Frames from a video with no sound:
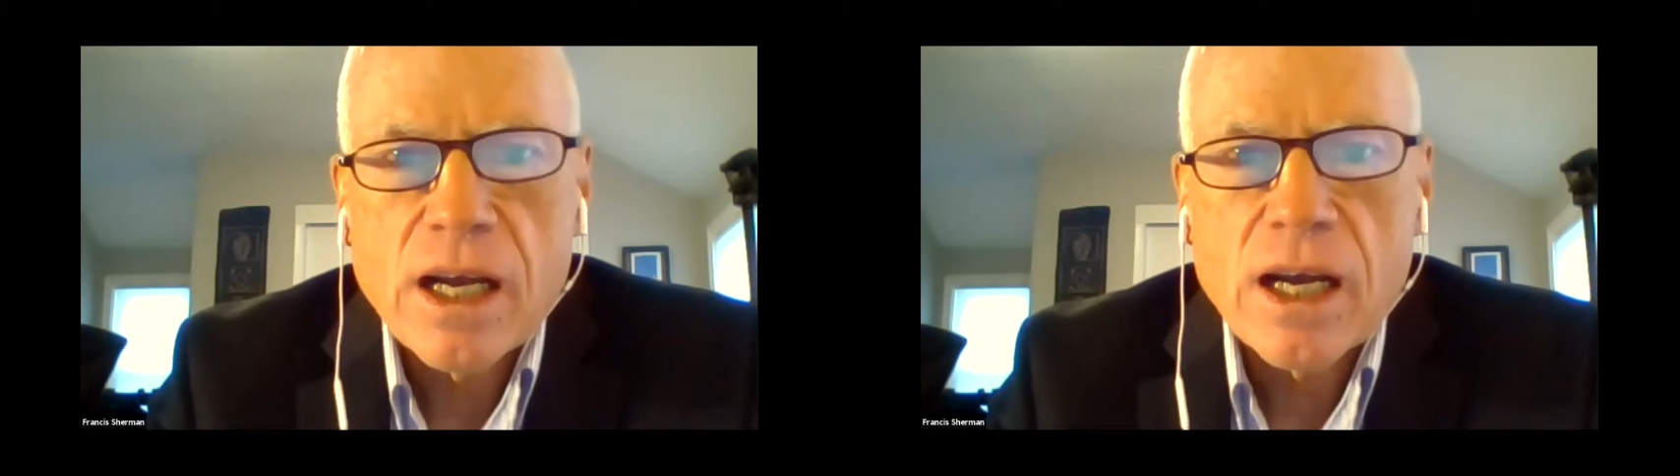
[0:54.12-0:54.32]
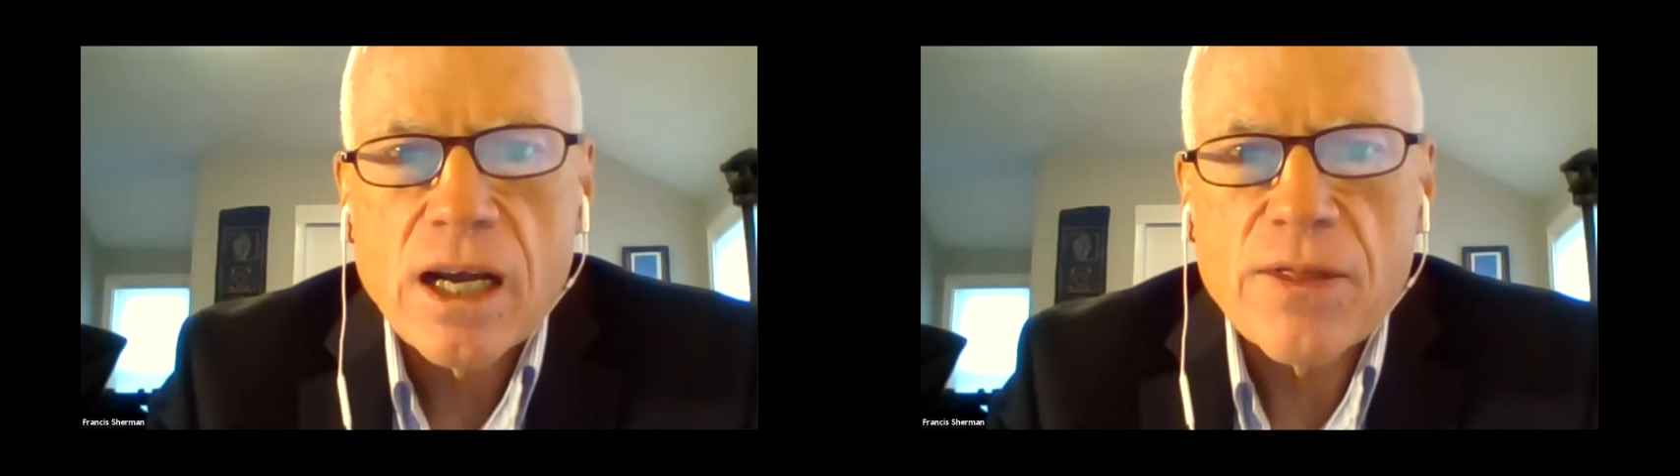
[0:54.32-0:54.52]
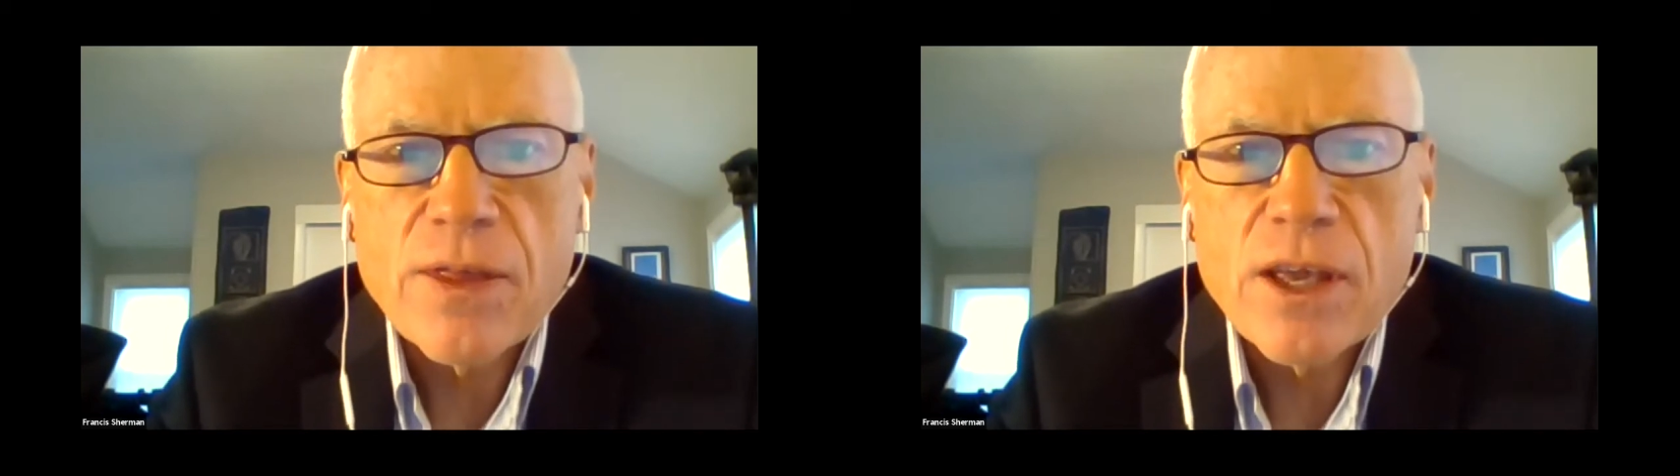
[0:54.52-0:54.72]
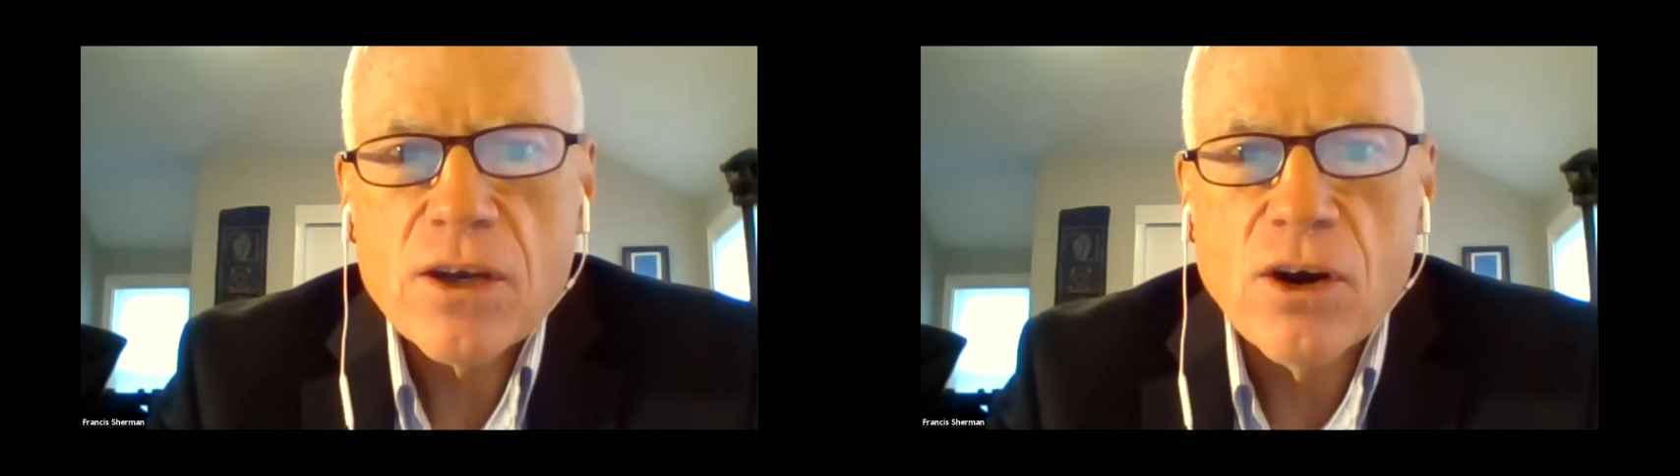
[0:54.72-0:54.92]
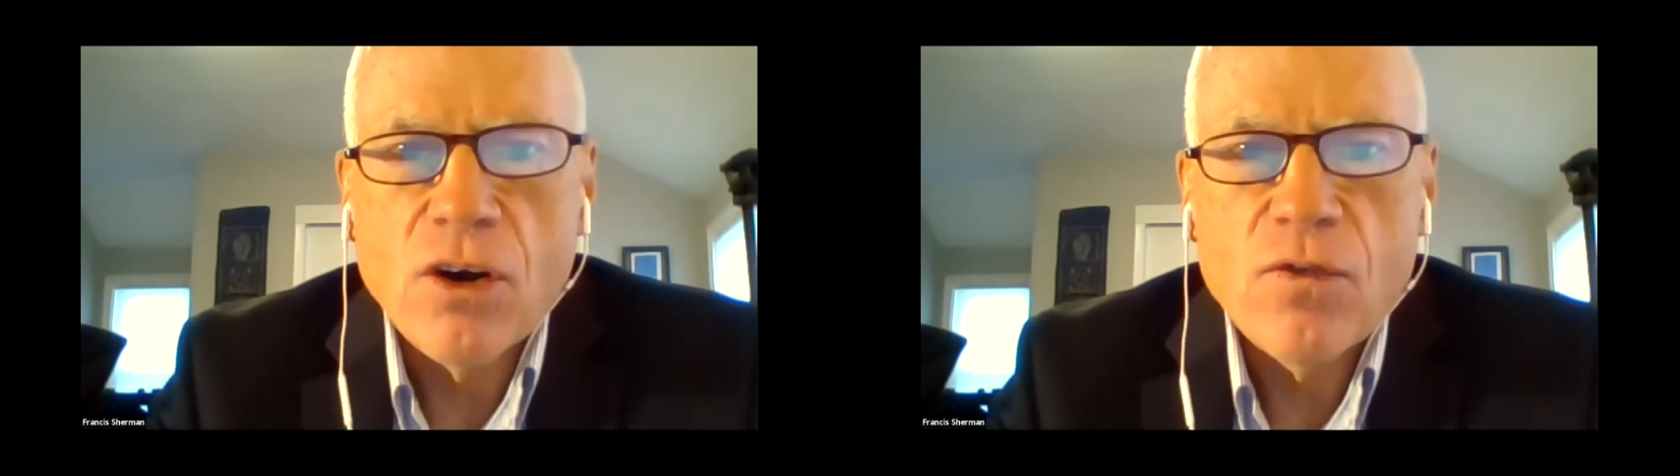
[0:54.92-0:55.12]
I
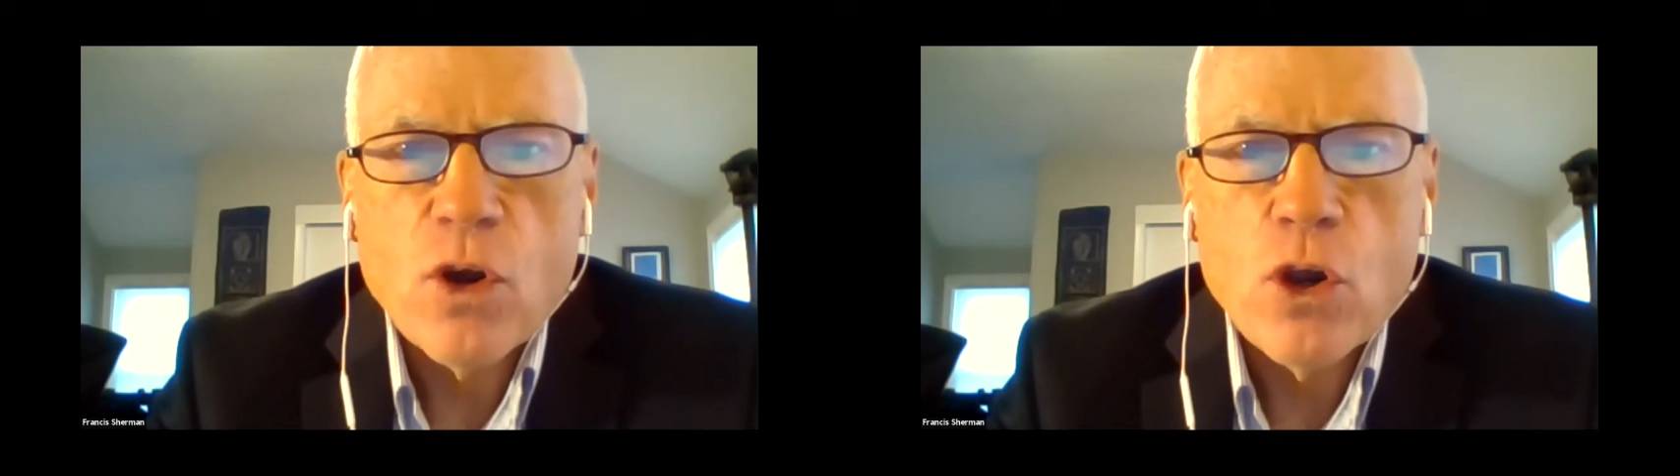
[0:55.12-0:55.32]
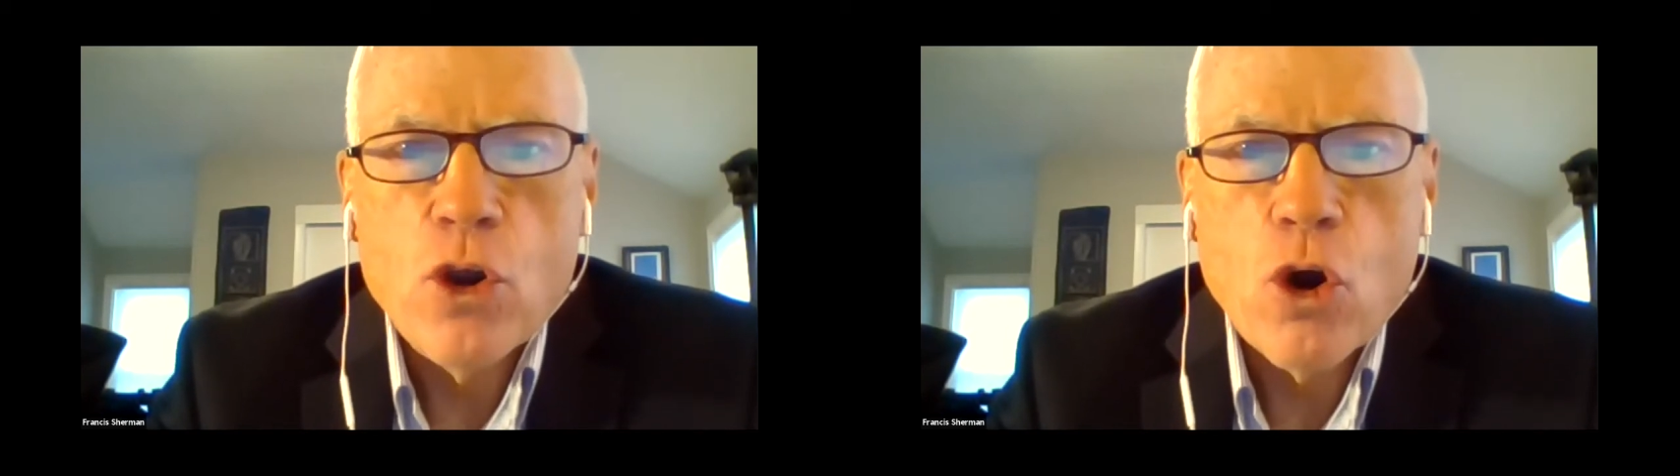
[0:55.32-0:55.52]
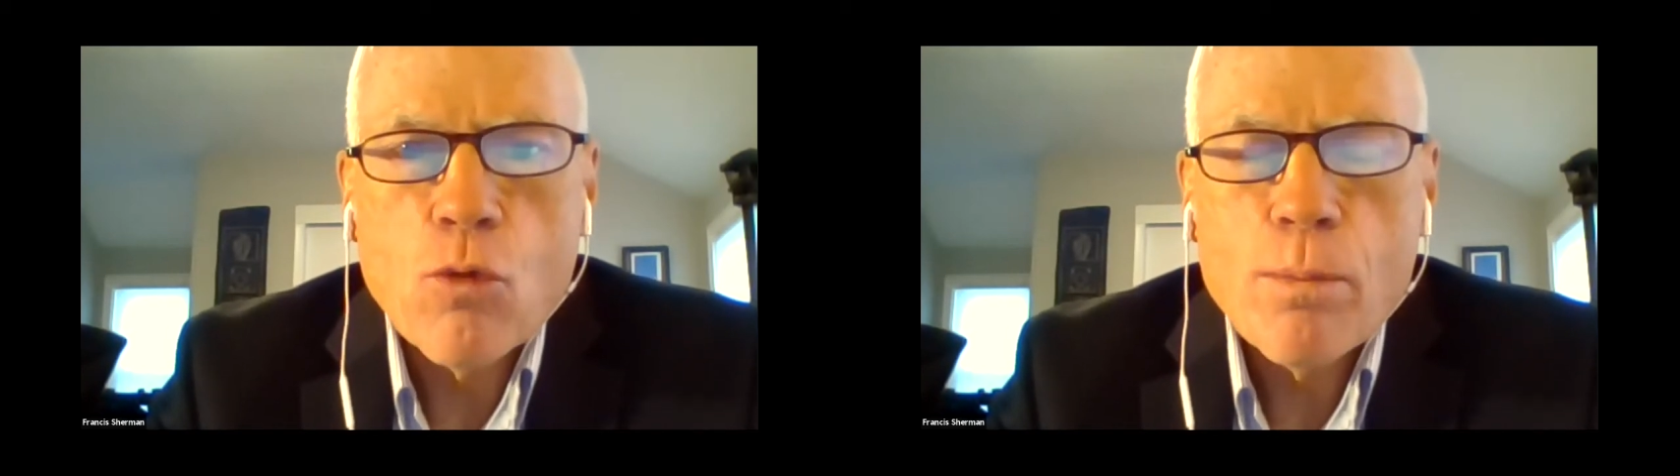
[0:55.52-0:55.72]
think of no